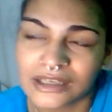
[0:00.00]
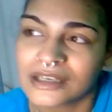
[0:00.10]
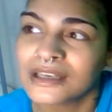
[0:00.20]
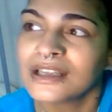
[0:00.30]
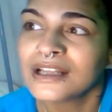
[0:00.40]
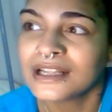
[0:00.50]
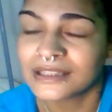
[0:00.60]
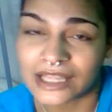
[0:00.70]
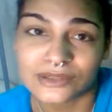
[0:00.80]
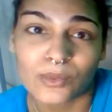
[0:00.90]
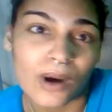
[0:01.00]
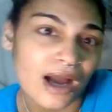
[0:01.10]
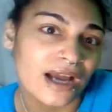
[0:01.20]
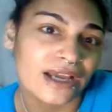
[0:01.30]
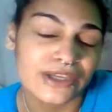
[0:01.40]
and that's
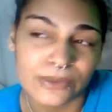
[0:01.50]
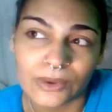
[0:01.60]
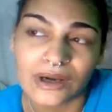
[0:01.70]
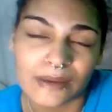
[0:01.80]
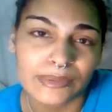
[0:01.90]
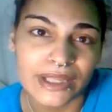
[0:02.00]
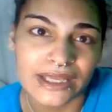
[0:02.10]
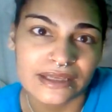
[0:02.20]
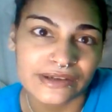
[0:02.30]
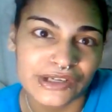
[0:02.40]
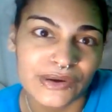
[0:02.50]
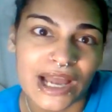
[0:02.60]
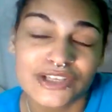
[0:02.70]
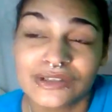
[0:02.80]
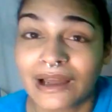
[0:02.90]
why you woke up late, you know?
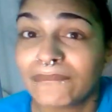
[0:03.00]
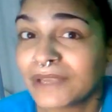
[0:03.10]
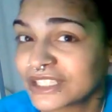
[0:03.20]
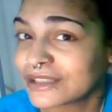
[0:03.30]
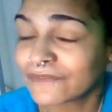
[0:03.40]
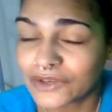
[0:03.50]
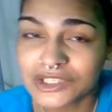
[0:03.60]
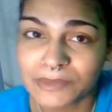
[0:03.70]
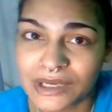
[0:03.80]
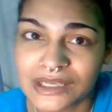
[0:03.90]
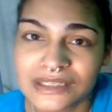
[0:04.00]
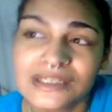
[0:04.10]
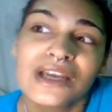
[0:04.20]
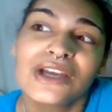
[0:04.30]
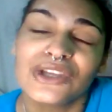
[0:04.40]
Had you not missed the first bus,
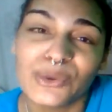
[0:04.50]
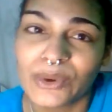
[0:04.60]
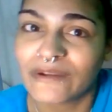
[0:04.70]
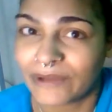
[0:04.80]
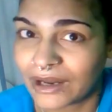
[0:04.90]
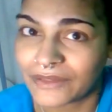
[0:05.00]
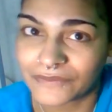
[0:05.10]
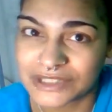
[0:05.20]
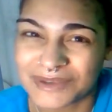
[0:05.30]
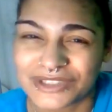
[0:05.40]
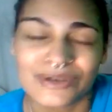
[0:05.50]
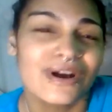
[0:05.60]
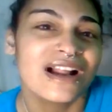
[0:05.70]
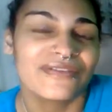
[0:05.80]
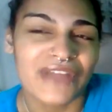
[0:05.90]
you would have been on the first bus. So
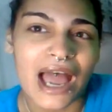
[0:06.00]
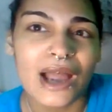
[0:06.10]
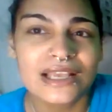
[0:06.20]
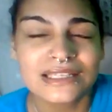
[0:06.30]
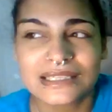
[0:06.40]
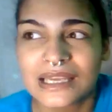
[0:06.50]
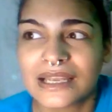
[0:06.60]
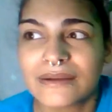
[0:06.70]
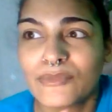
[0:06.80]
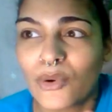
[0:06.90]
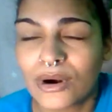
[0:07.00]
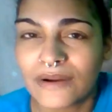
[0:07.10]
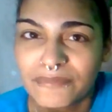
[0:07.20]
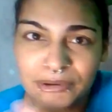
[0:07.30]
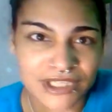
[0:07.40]
that is, like, more
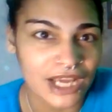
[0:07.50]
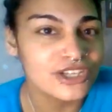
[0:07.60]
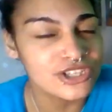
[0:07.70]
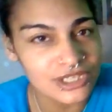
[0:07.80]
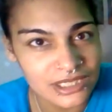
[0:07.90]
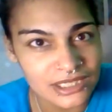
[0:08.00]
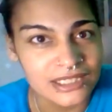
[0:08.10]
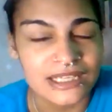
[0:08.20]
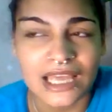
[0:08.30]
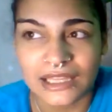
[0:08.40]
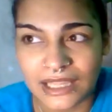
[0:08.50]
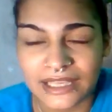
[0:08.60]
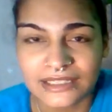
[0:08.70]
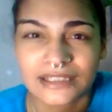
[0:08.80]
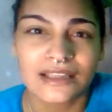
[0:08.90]
of protection and,
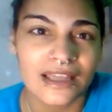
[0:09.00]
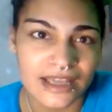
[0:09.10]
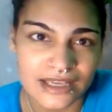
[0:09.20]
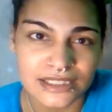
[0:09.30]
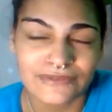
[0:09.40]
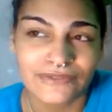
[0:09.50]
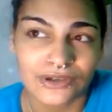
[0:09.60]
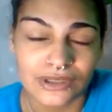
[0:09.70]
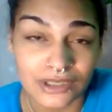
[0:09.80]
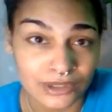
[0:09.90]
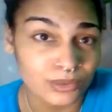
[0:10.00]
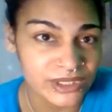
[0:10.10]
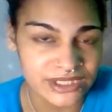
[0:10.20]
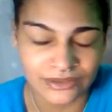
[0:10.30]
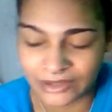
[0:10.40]
like, delays for a good
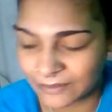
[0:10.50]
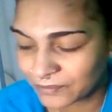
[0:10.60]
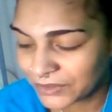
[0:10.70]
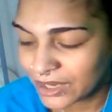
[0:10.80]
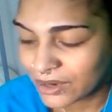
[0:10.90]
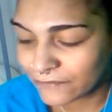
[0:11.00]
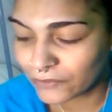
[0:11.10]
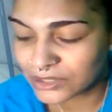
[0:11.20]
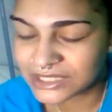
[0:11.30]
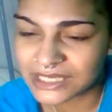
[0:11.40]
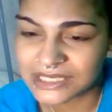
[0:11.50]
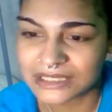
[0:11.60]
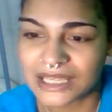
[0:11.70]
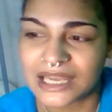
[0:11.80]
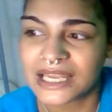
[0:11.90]
reason, right? Versus,
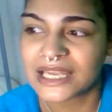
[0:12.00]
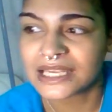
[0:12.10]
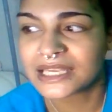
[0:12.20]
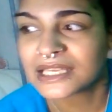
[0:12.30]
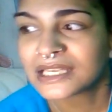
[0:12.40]
like,